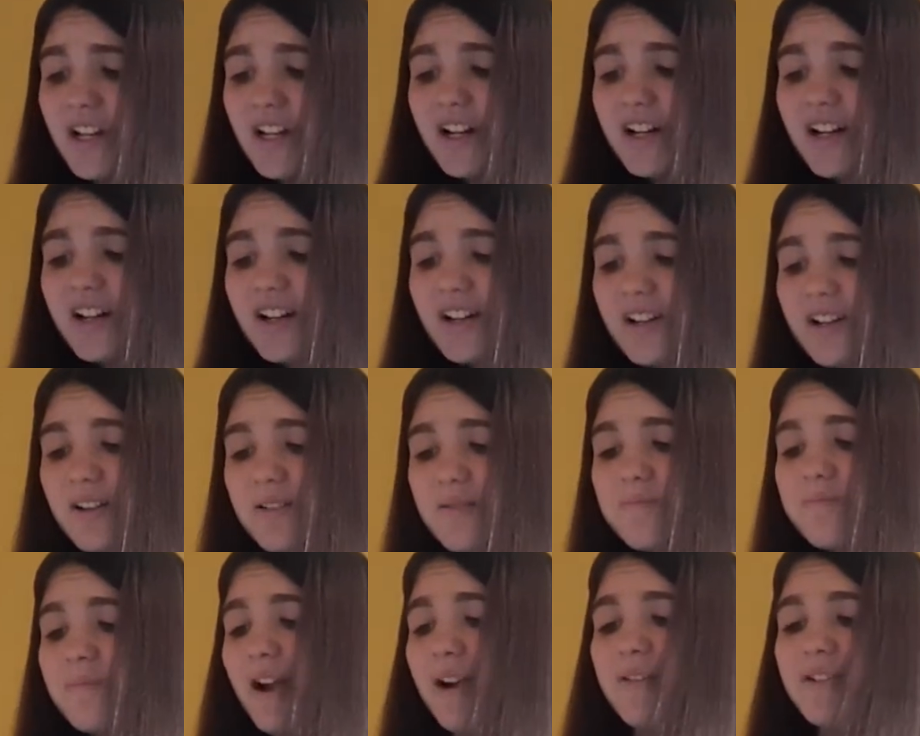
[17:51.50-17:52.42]
Her
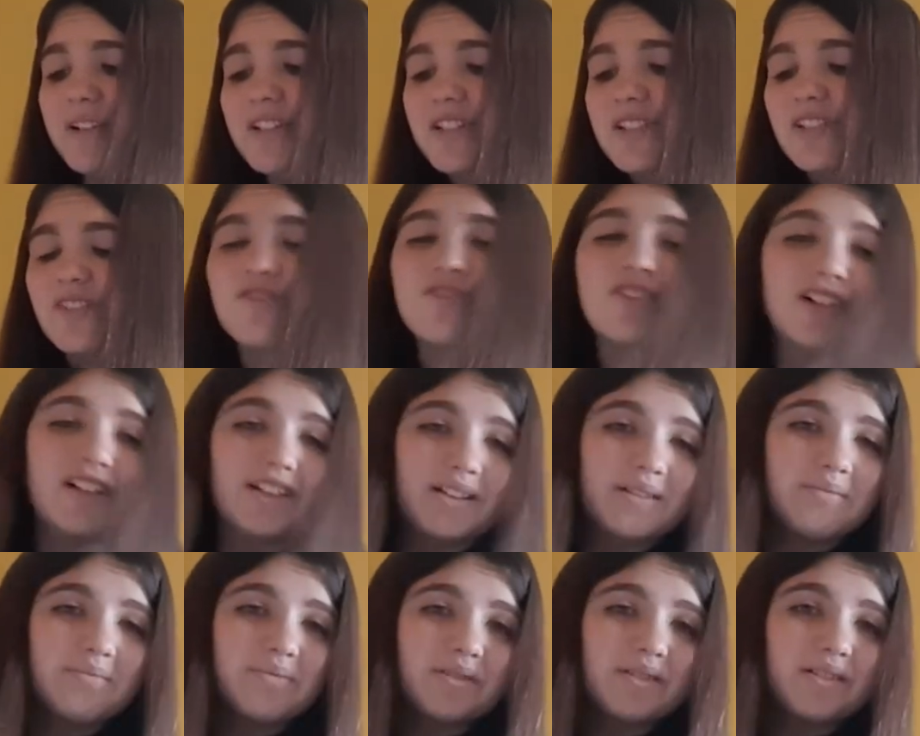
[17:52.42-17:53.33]
marriage to
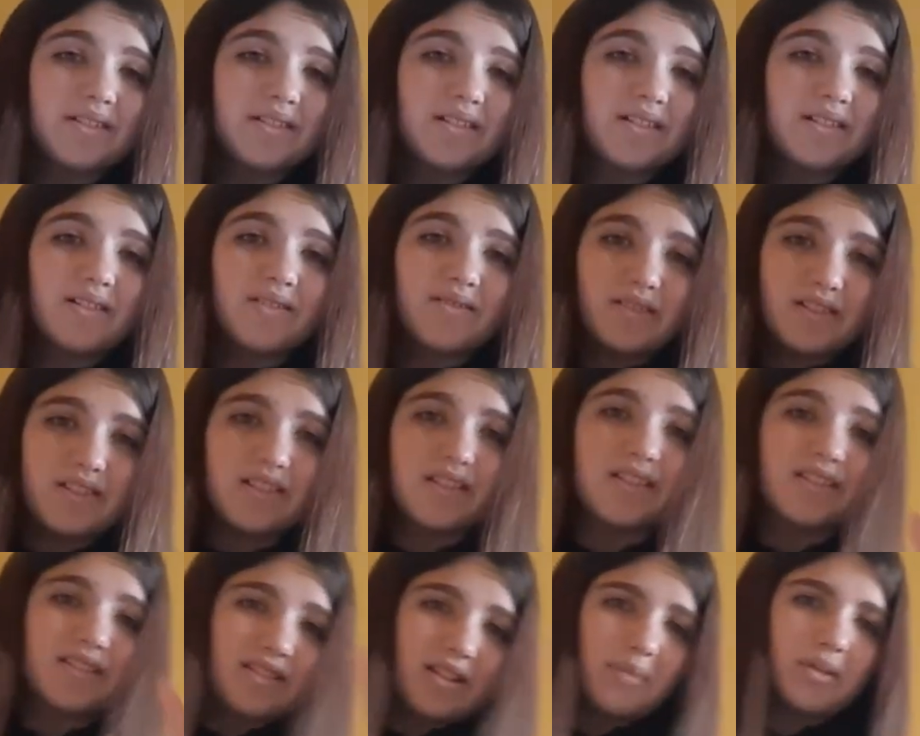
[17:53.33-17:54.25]
Philip, which
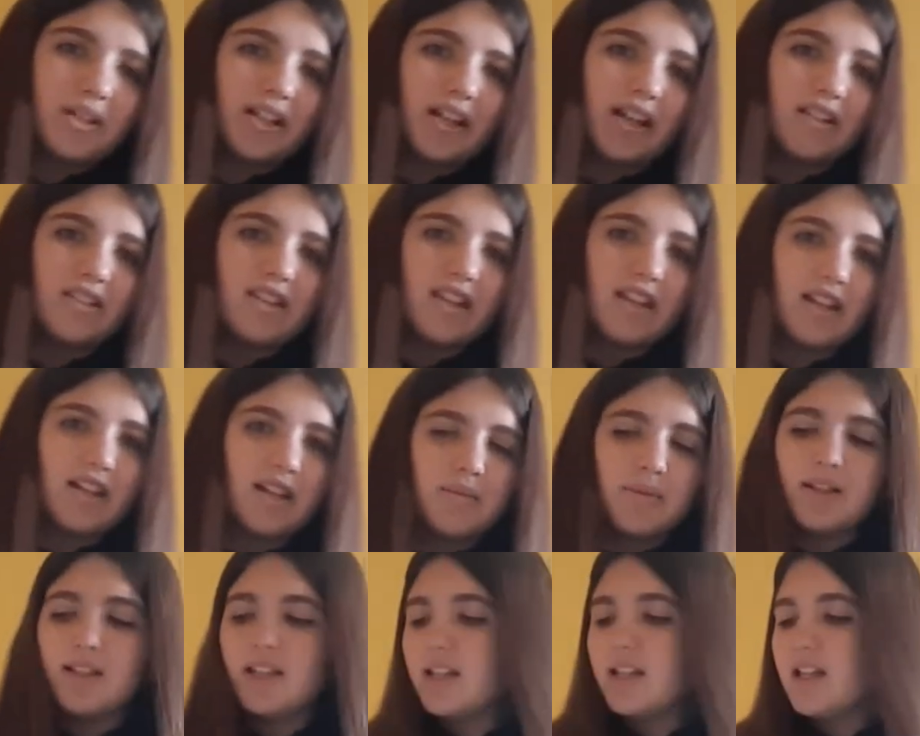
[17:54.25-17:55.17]
is, I'm going to get into that in a
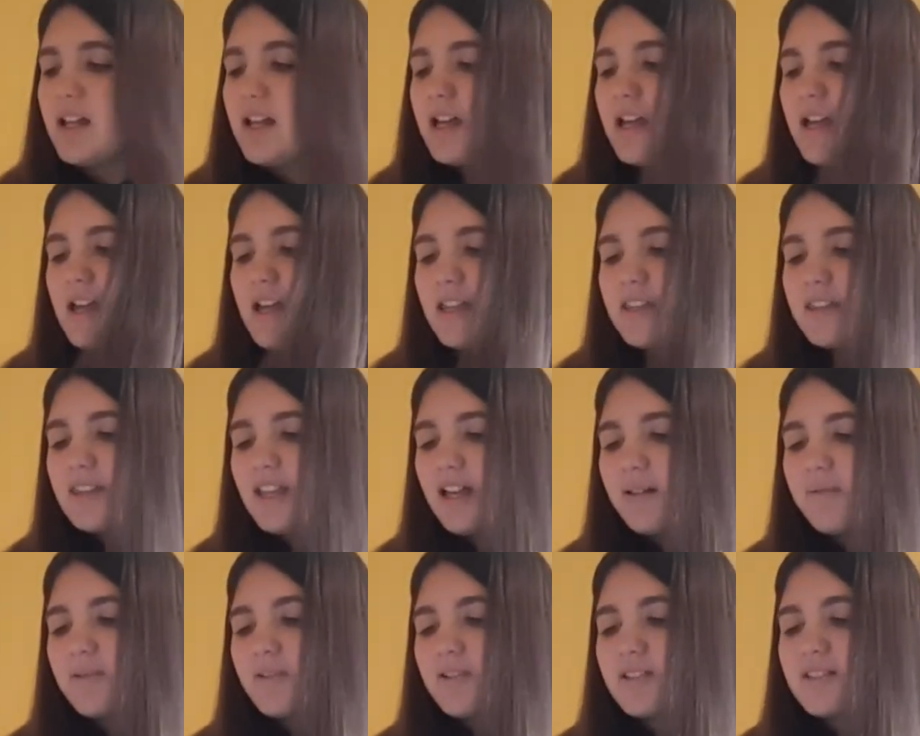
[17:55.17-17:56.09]
bit,
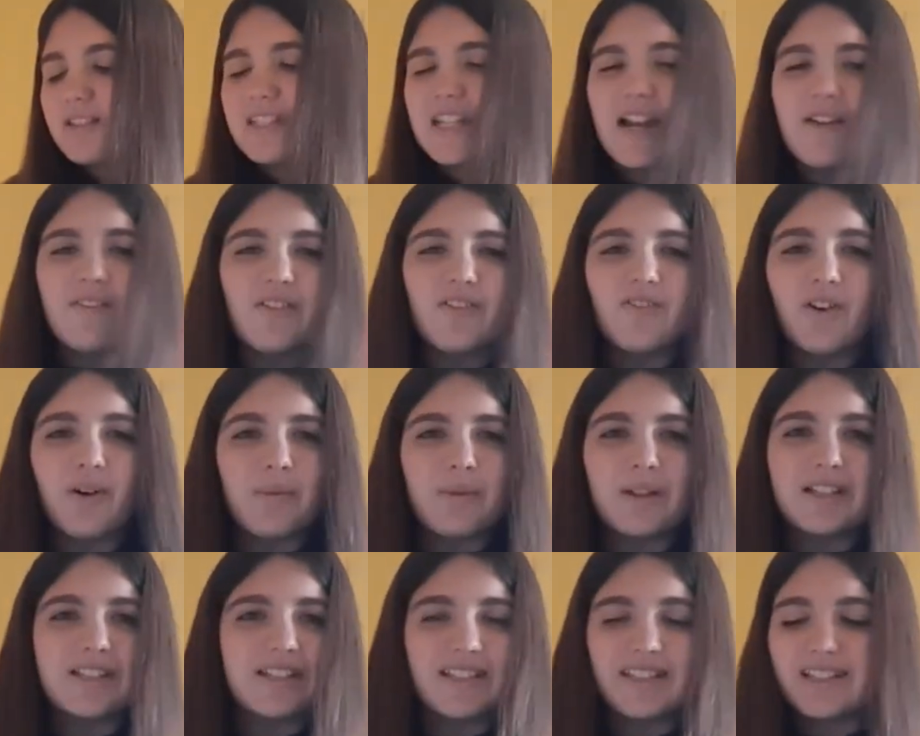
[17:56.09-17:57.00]
that was never
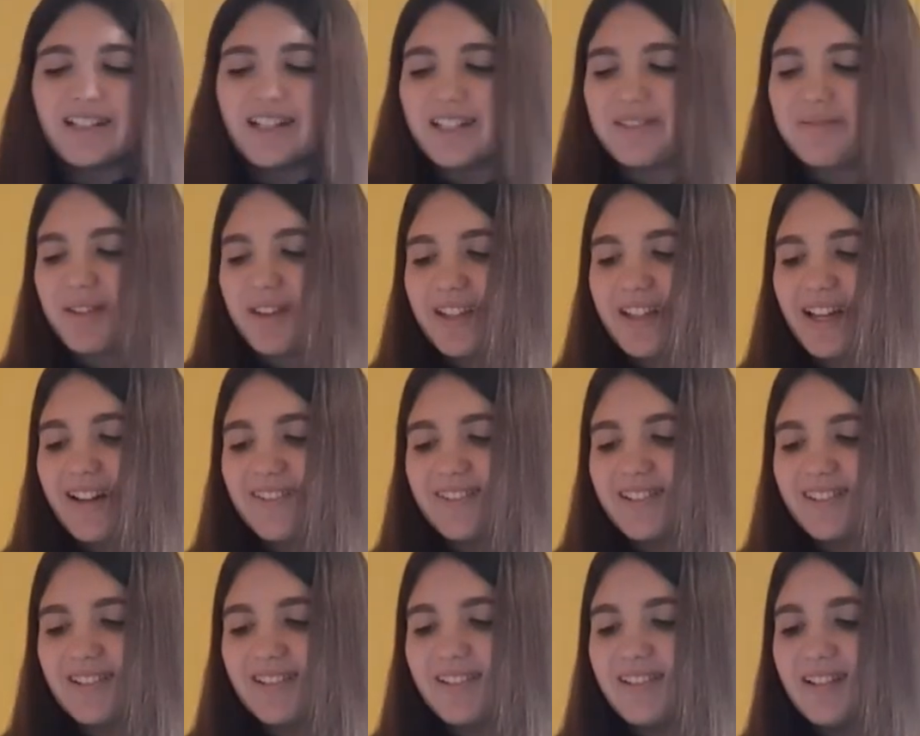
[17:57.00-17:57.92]
formally discussed by the
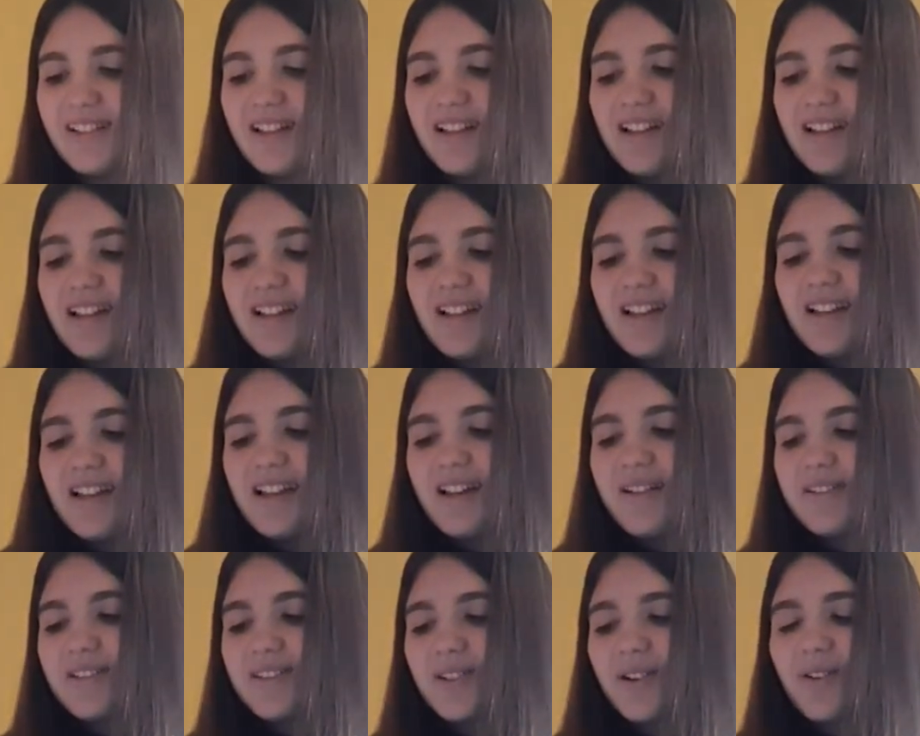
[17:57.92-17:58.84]
council. It
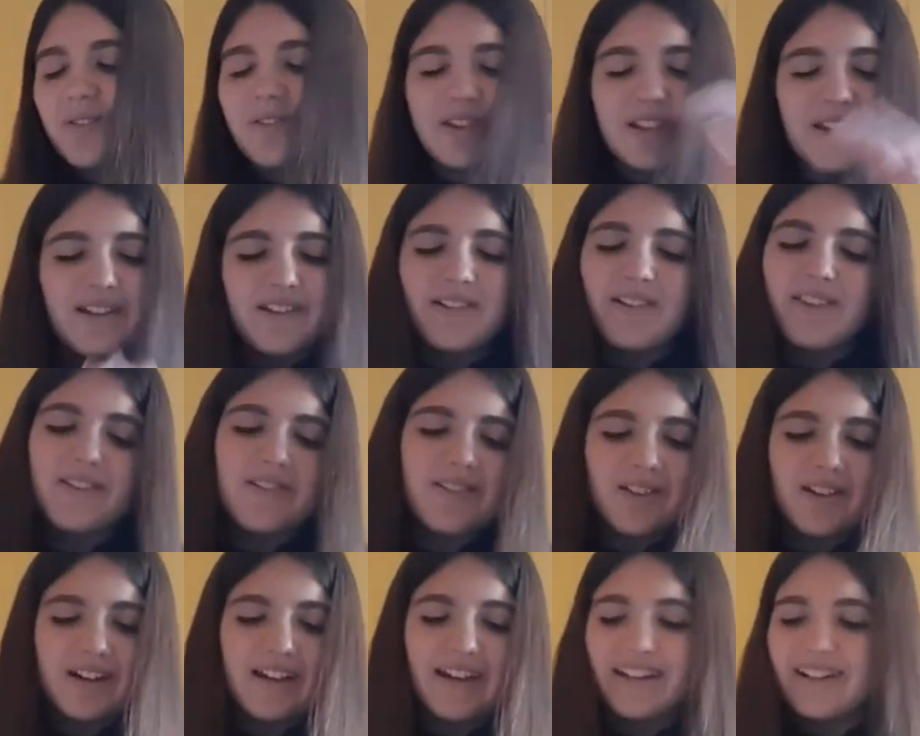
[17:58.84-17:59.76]
was only through
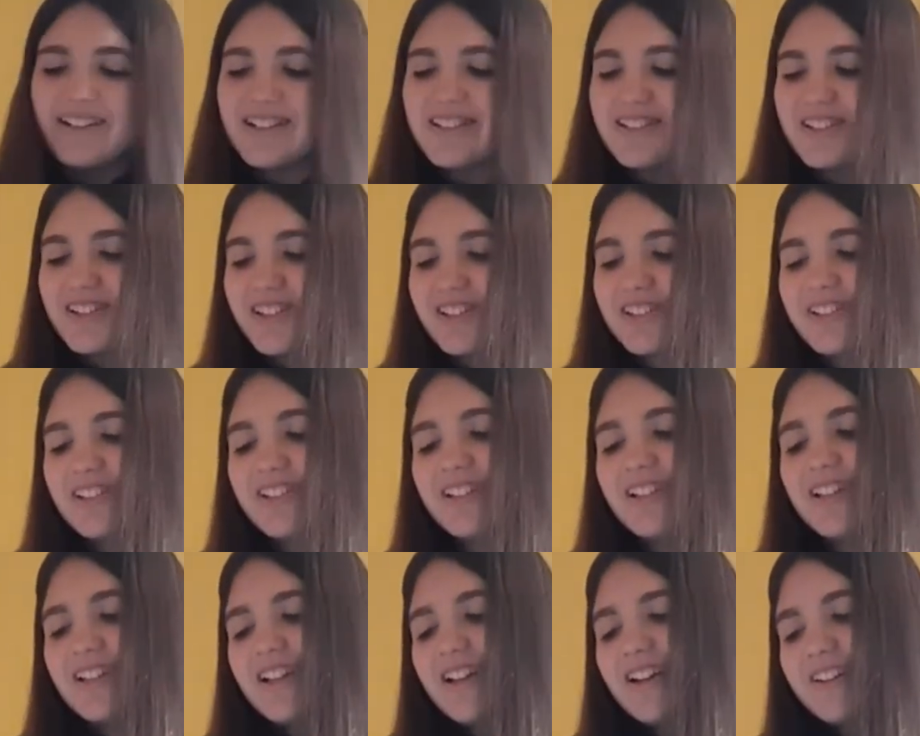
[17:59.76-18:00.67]
the inner
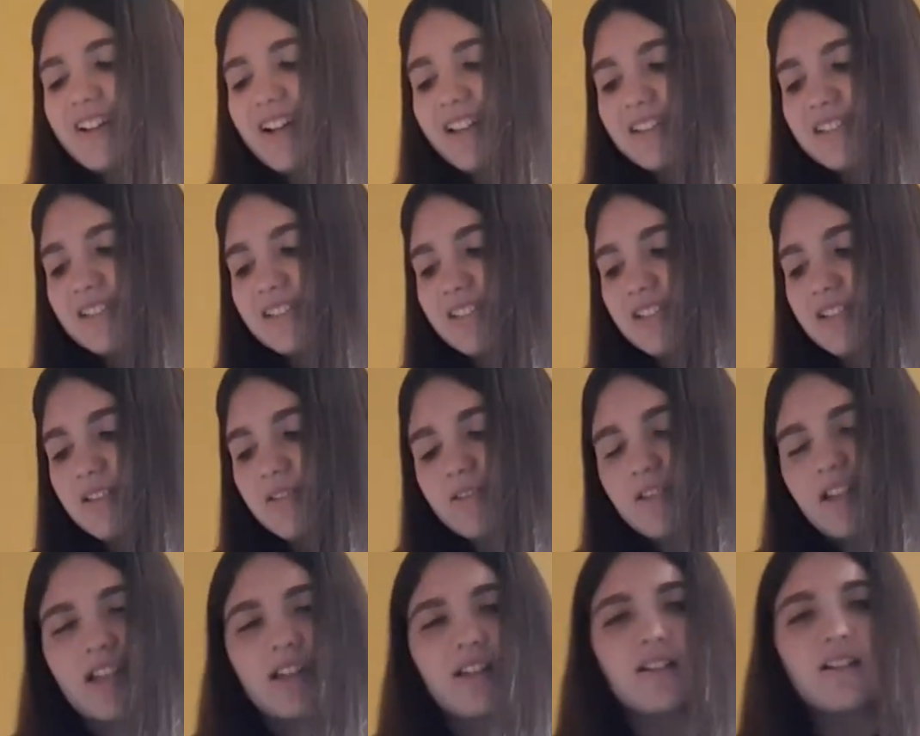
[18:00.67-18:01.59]
circle councillors
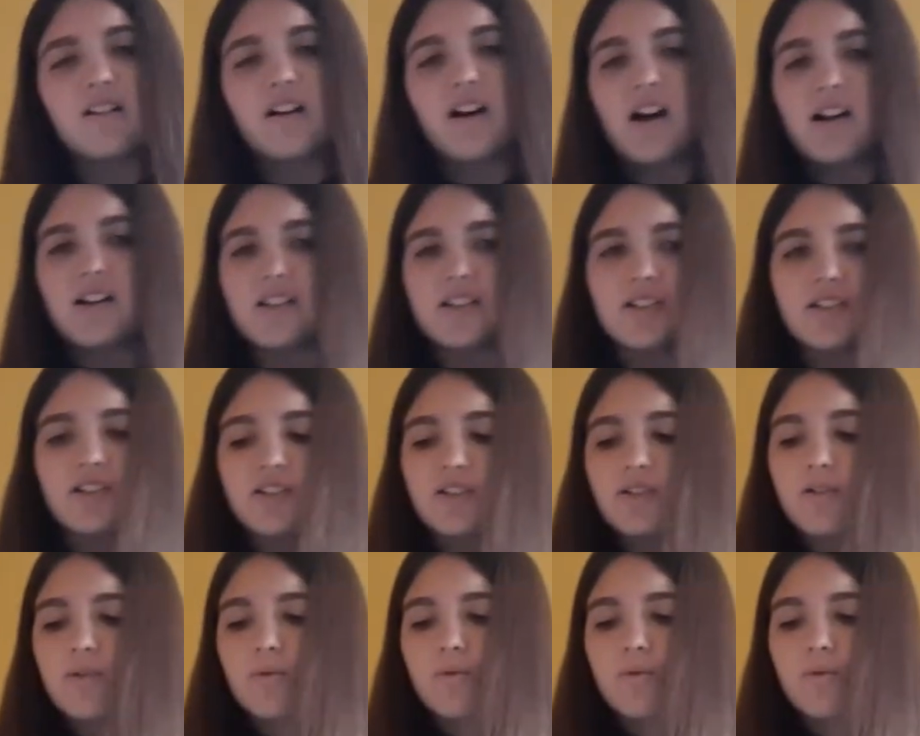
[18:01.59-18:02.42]
like Gardiner,